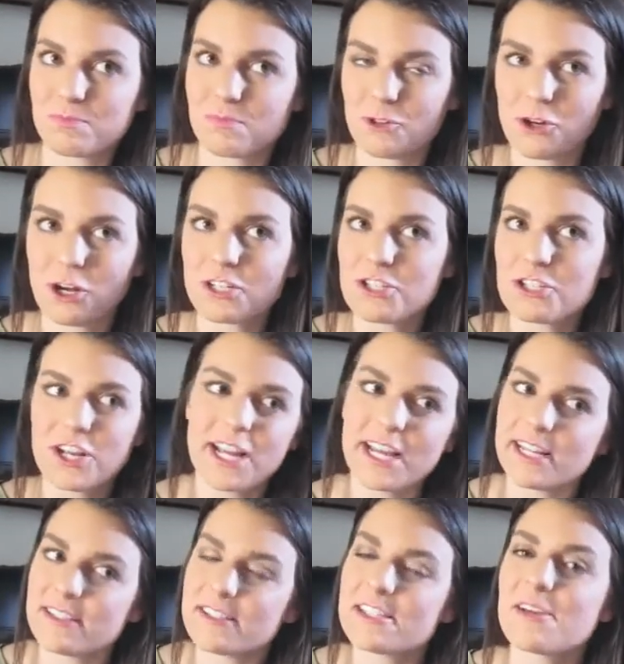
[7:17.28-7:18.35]
crunch
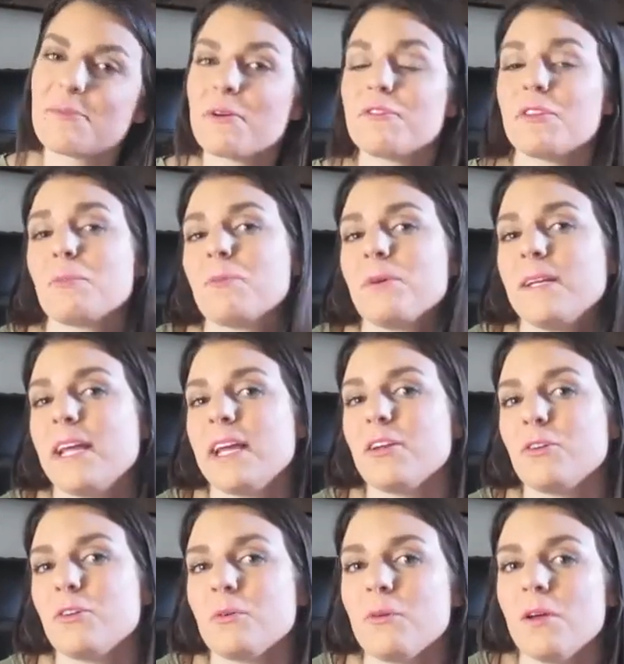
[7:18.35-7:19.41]
in some of the
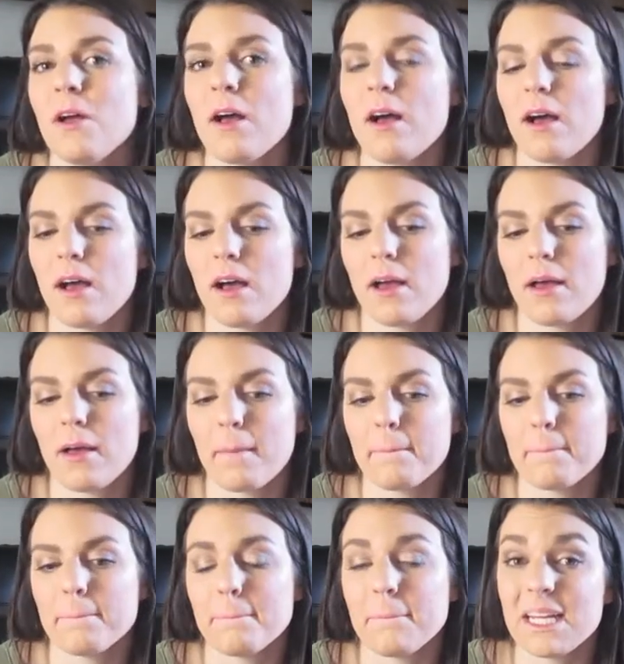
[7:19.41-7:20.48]
prenatal
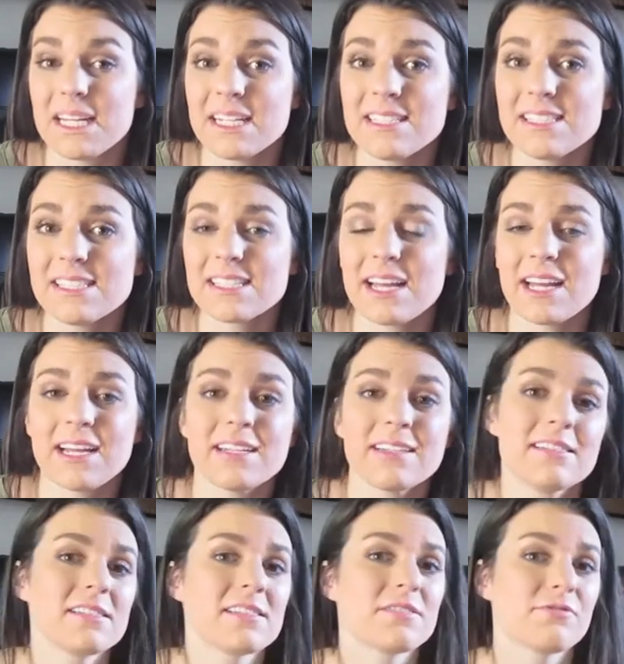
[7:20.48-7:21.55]
meetings,
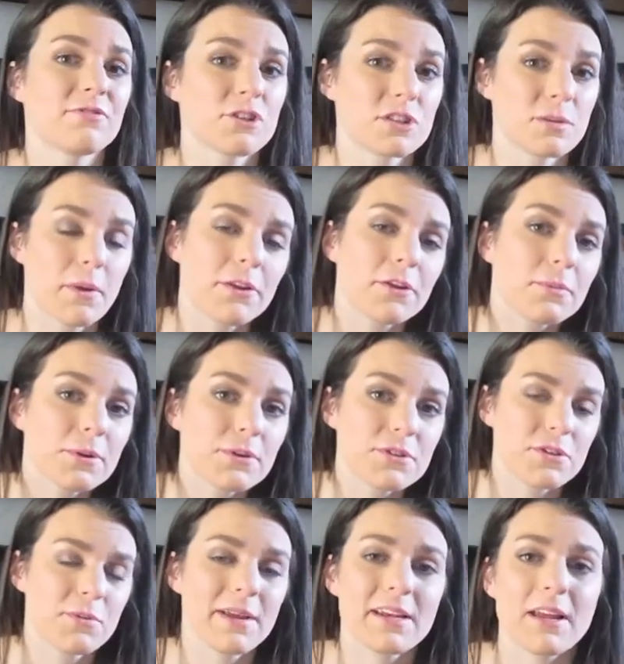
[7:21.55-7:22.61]
and for some other
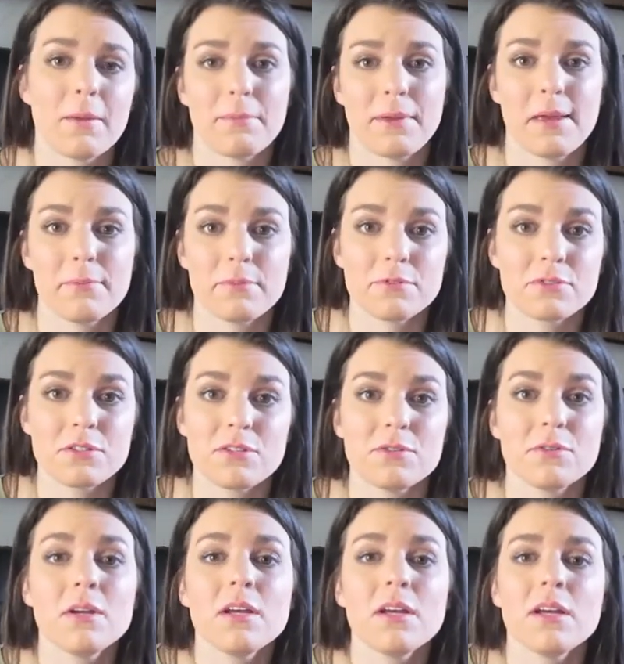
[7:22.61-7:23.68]
births you might not be able
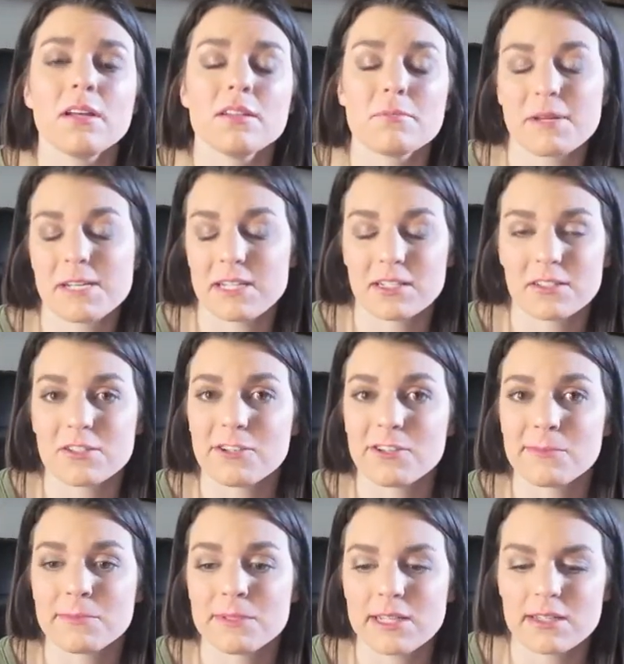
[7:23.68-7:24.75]
to, depending on
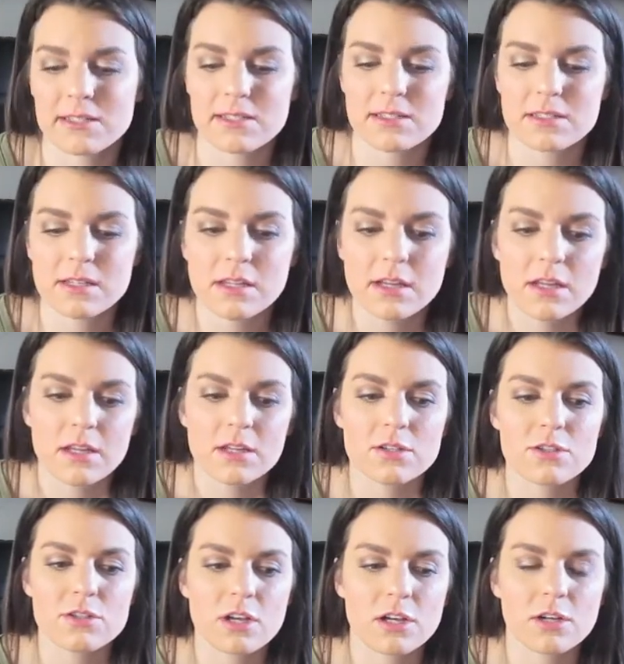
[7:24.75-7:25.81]
circumstances.
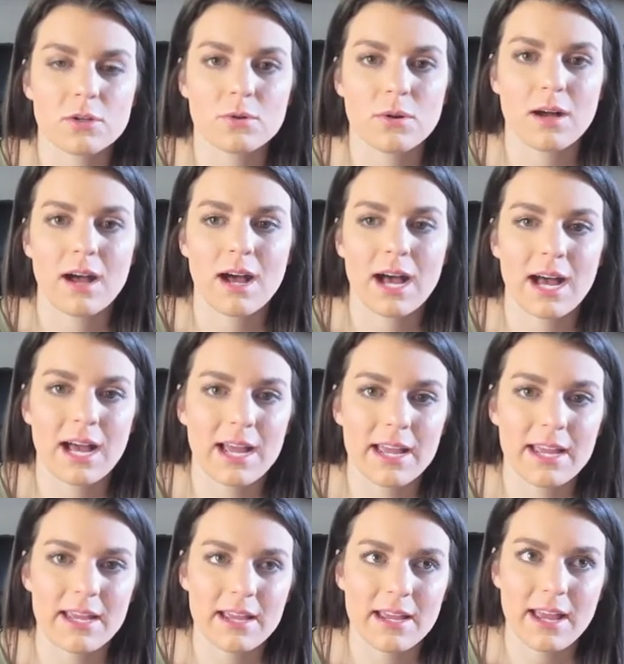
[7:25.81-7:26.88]
So
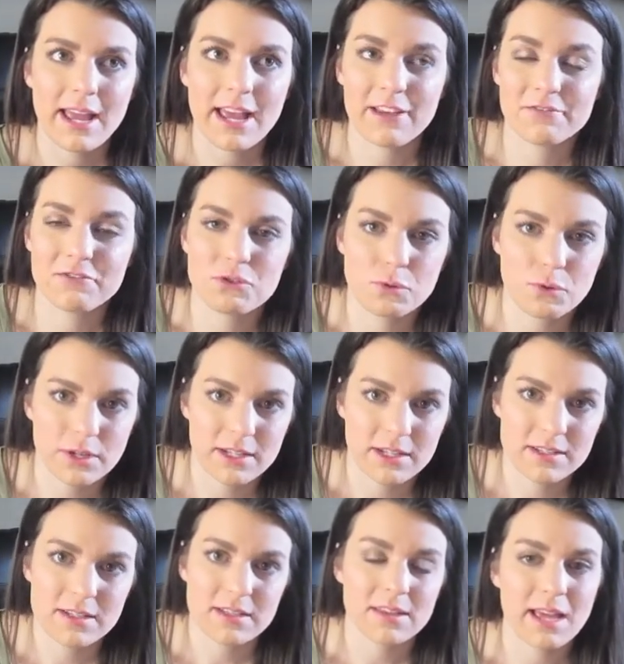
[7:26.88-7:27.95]
I have
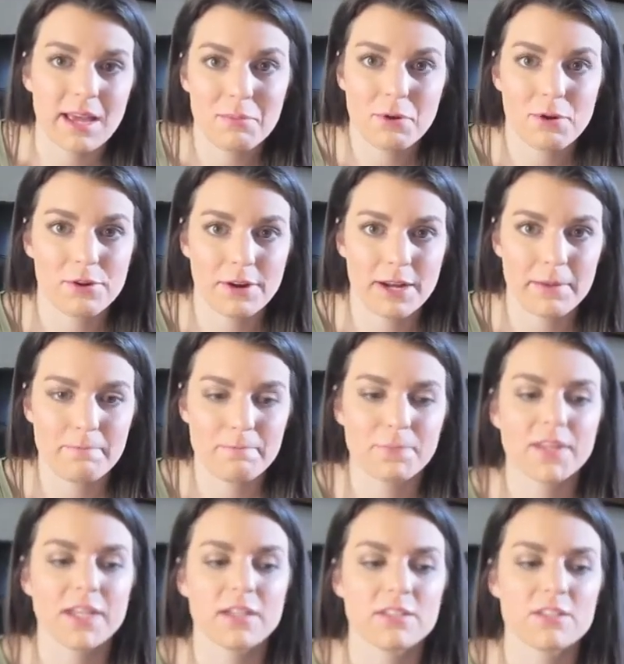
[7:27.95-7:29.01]
joined that program
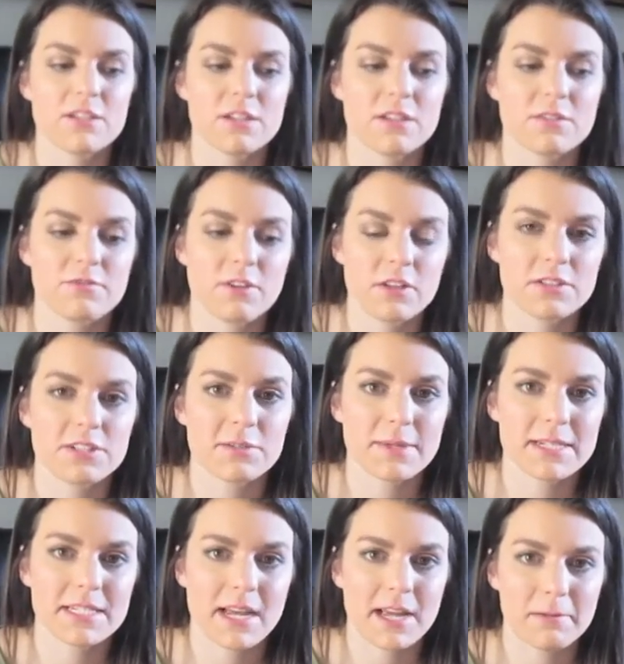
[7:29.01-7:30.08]
to volunteer
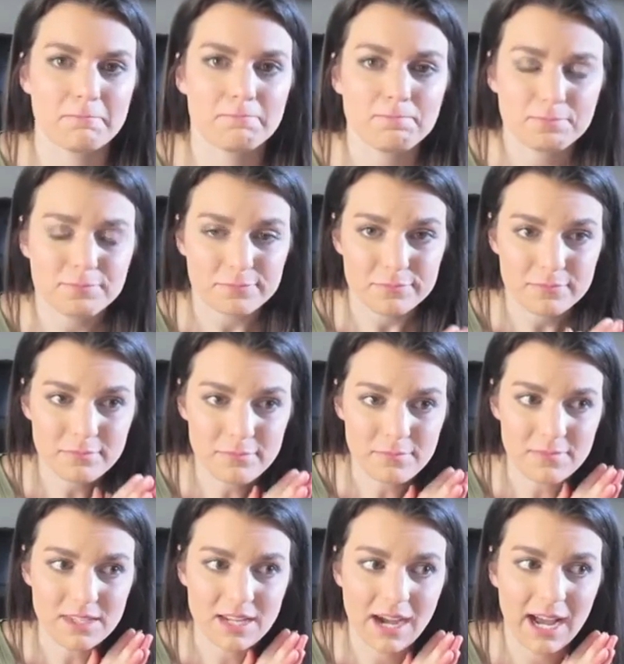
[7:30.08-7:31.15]
my time.
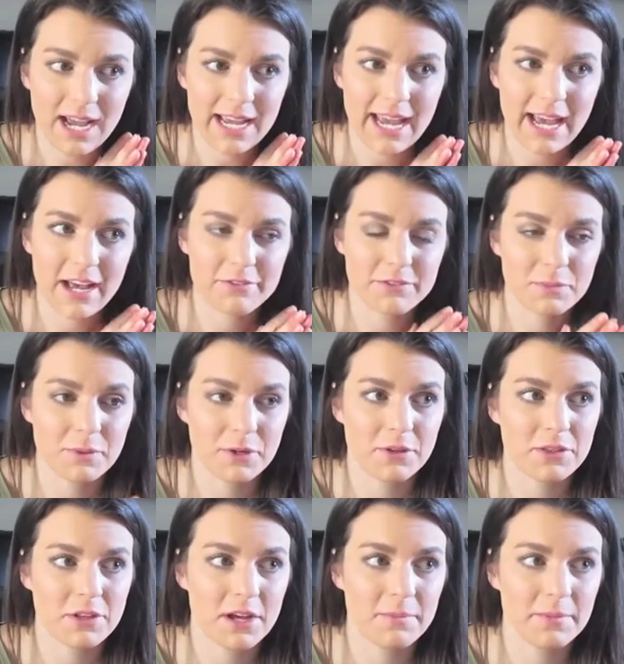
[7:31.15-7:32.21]
I have a
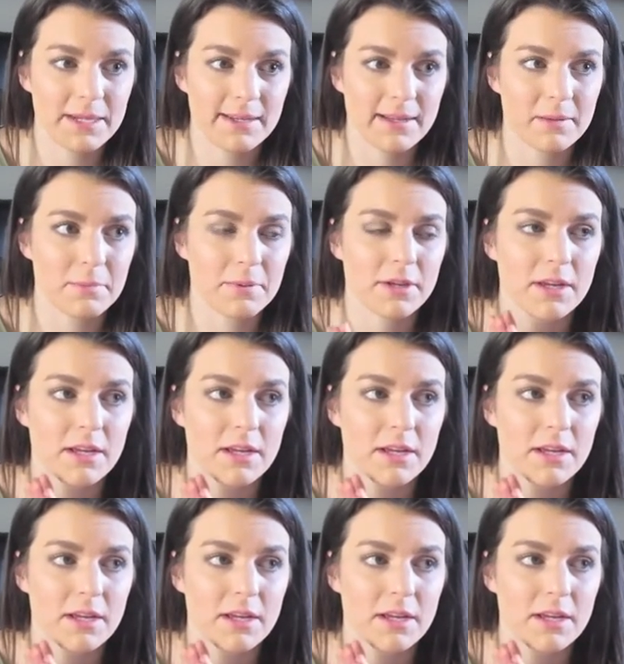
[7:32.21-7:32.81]
birth coming up